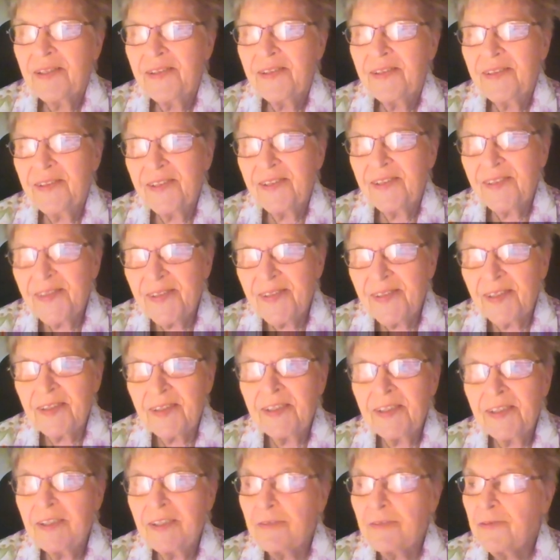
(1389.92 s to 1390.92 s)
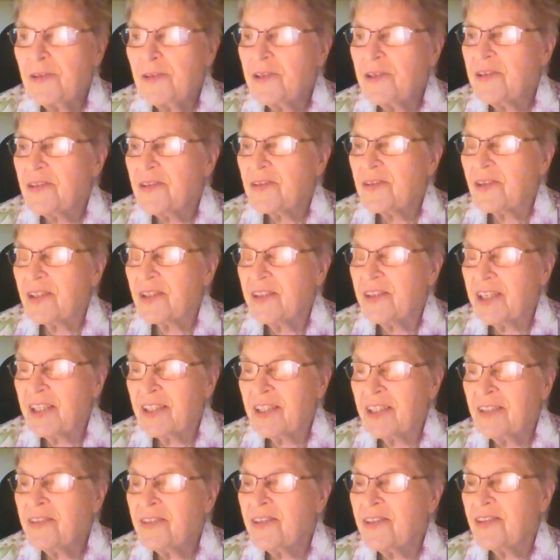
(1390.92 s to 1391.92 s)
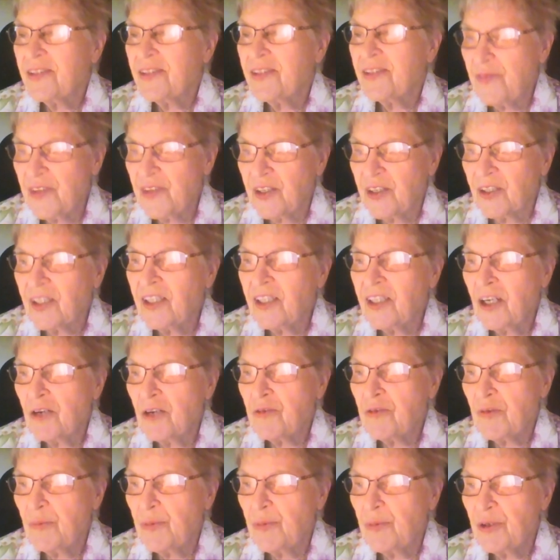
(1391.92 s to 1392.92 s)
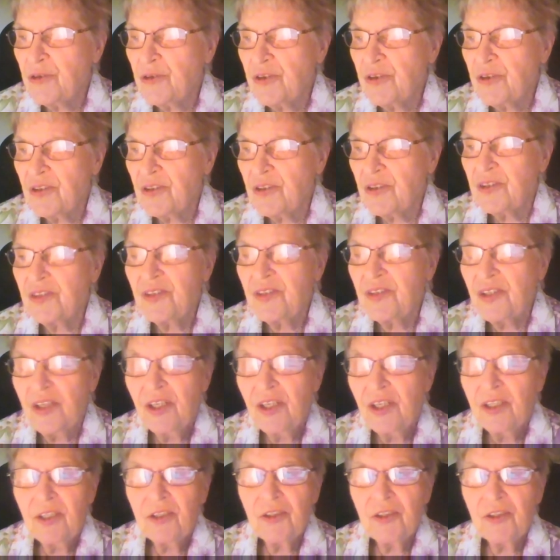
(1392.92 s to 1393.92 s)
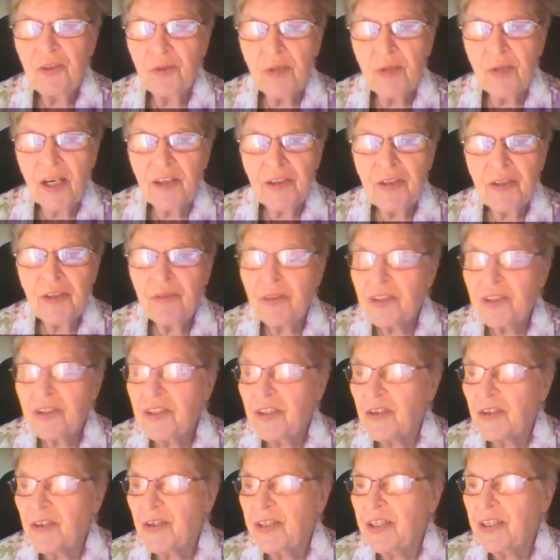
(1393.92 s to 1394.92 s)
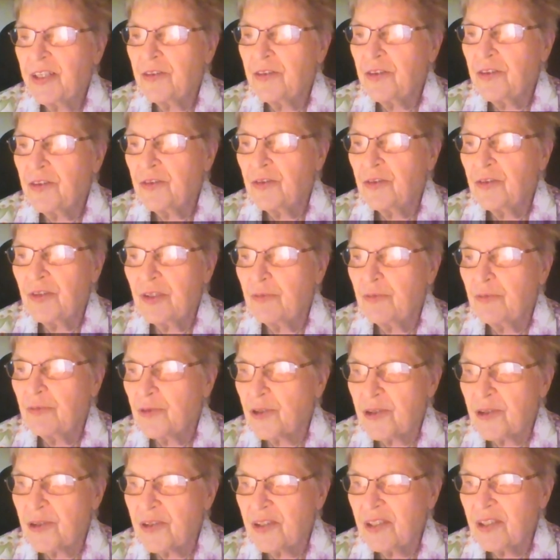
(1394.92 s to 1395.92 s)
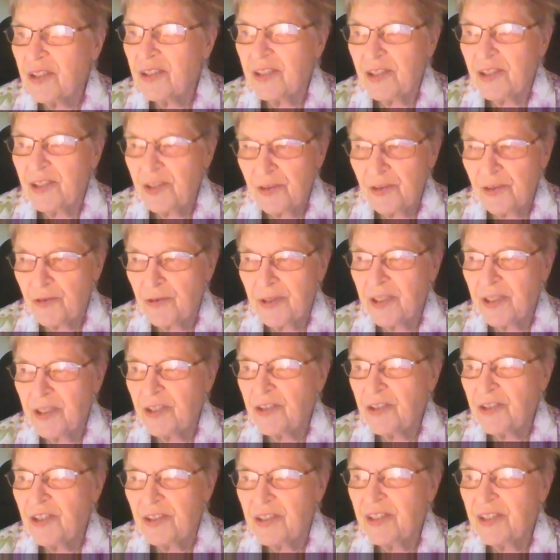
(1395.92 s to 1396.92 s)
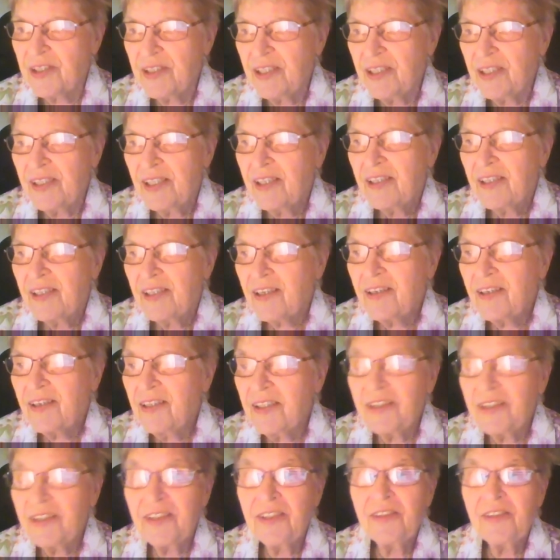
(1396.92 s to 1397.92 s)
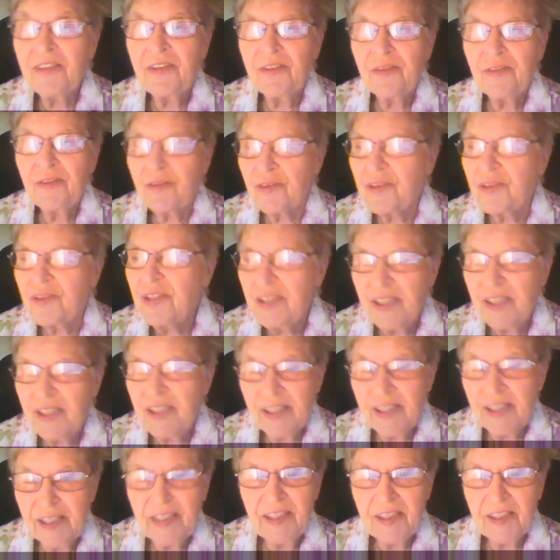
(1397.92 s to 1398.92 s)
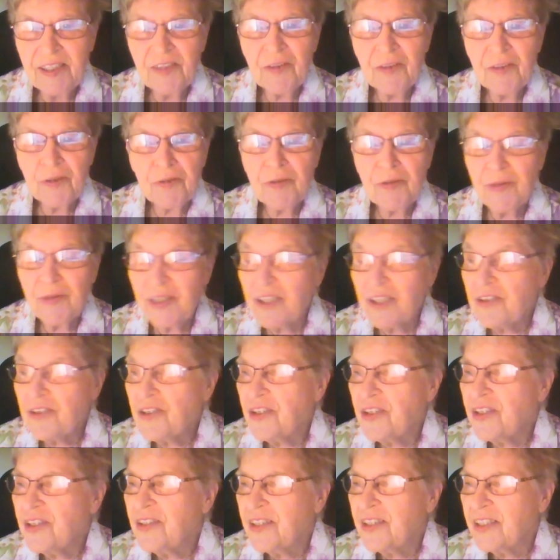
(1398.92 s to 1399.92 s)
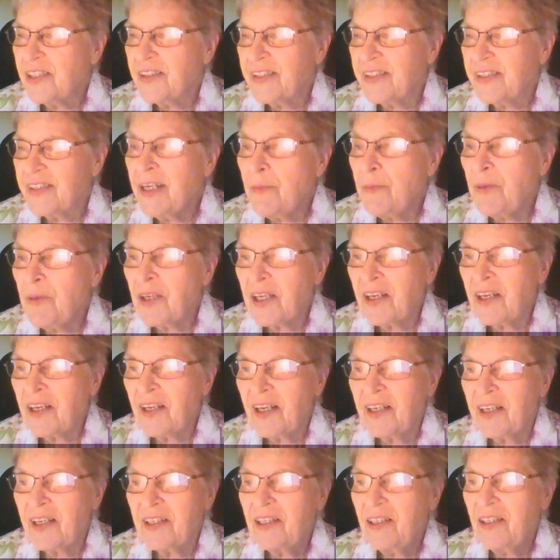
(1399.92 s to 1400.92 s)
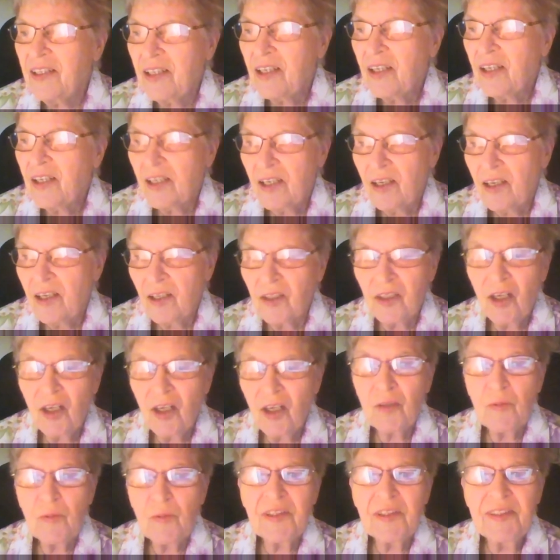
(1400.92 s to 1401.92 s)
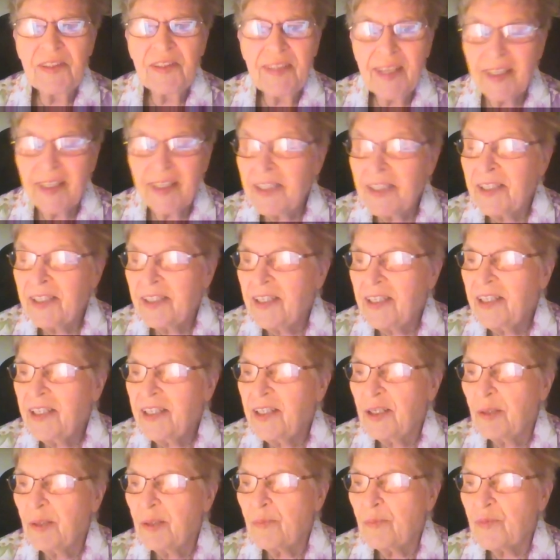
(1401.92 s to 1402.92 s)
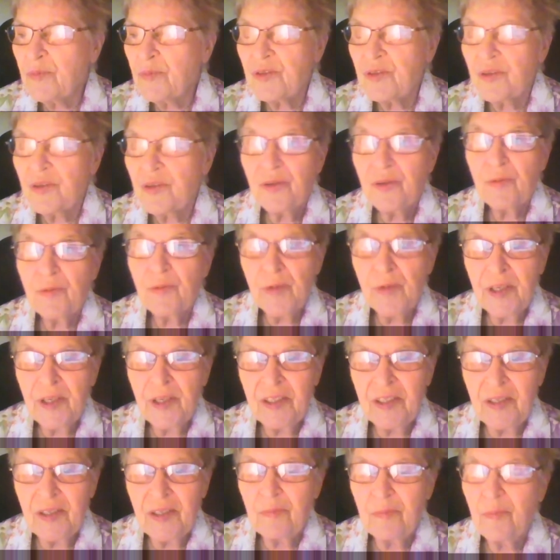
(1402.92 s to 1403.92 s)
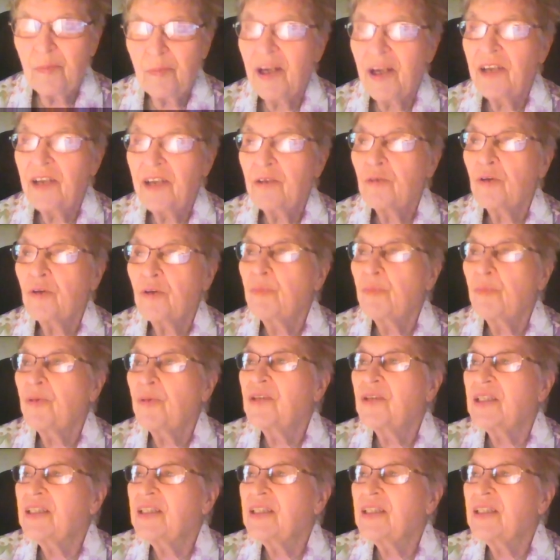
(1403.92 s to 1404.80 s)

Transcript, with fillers: The significance of their contributions to our Unitarian Universalist tradition continues in the tradition that they began, along with 90 hymns written by Norbert.